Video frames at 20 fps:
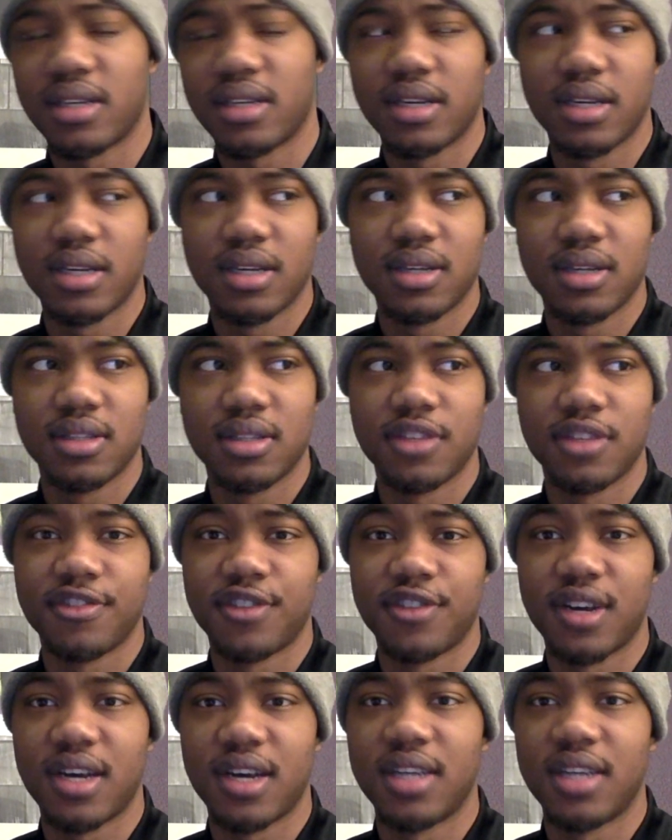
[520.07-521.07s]
The
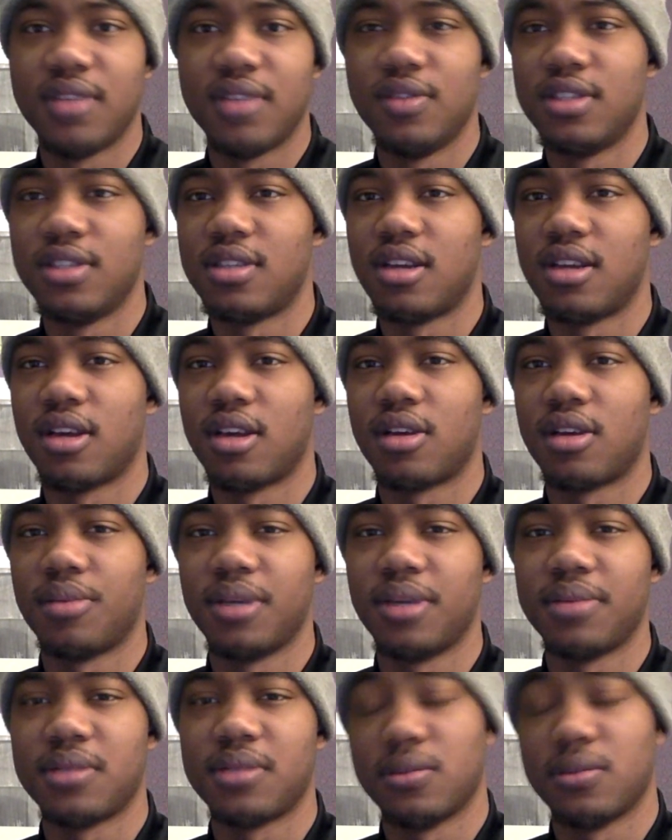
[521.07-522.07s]
VOD is not going to be
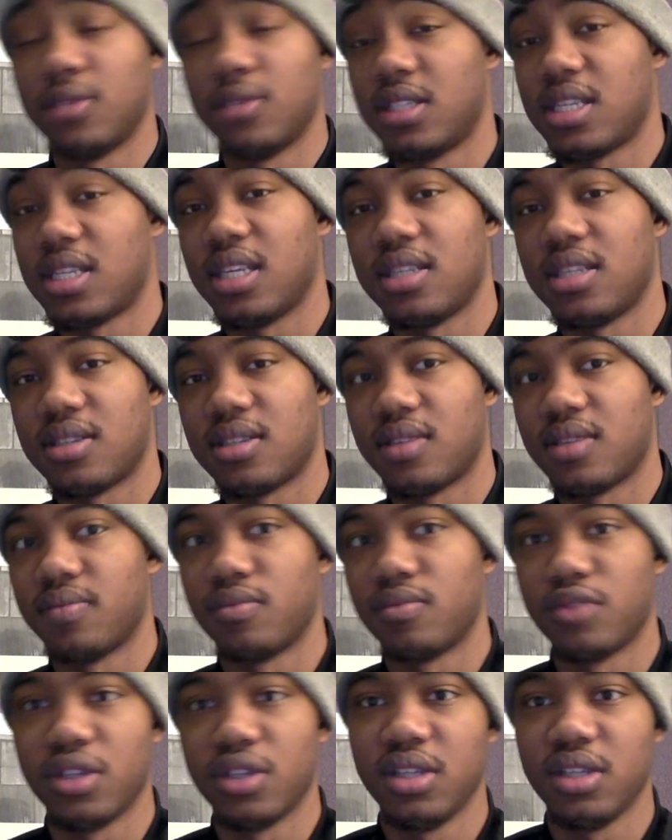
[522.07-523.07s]
up till Wednesday, so I'm
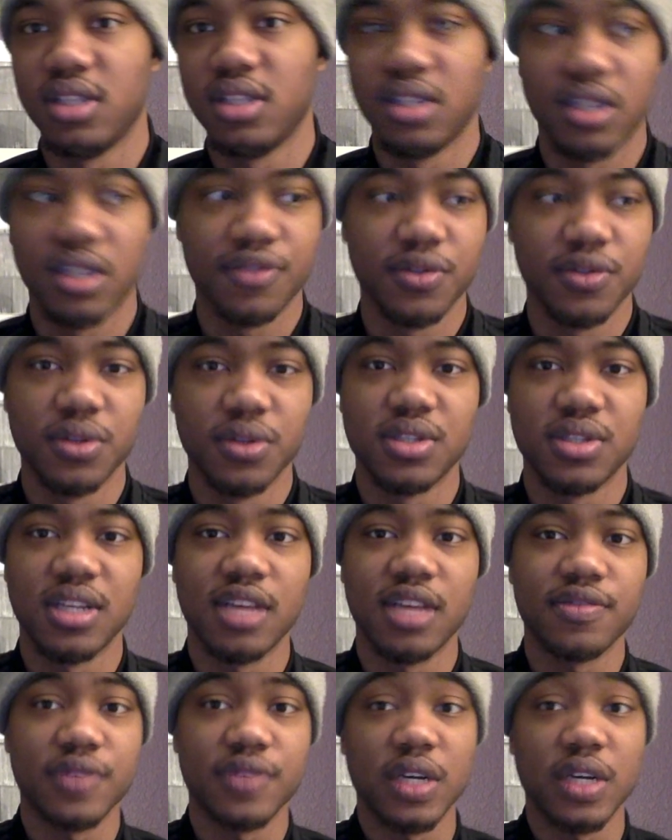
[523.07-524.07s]
really looking forward to
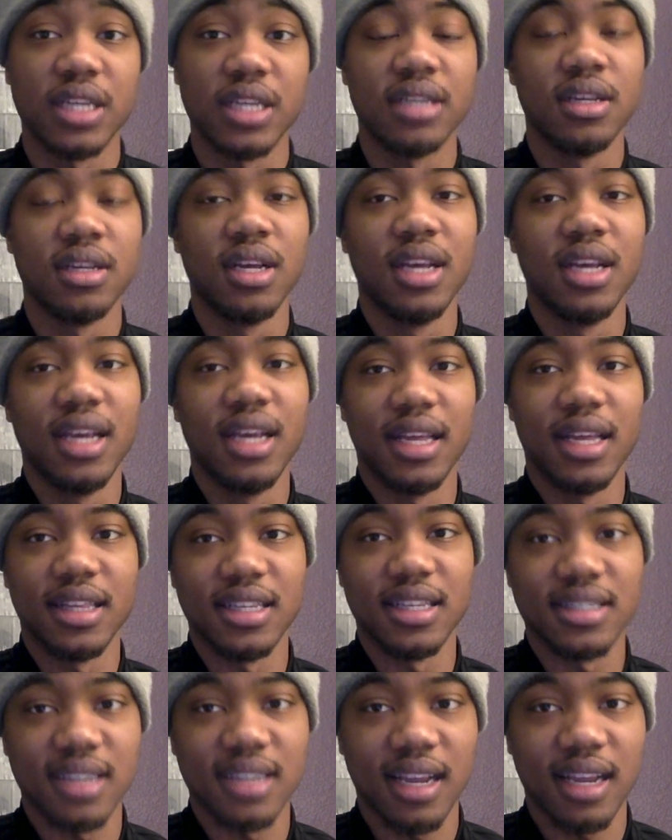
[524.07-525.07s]
that VOD and
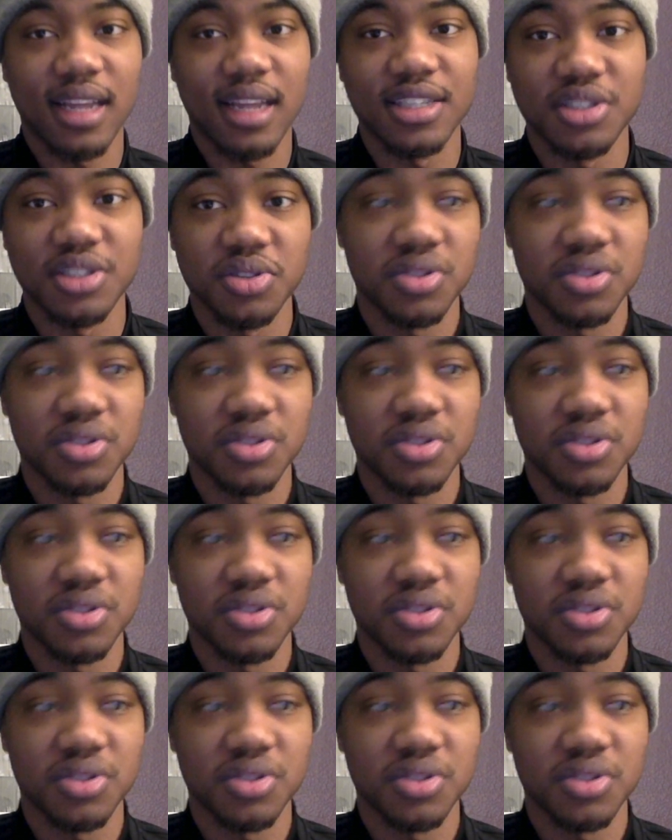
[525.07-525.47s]
things of that nature.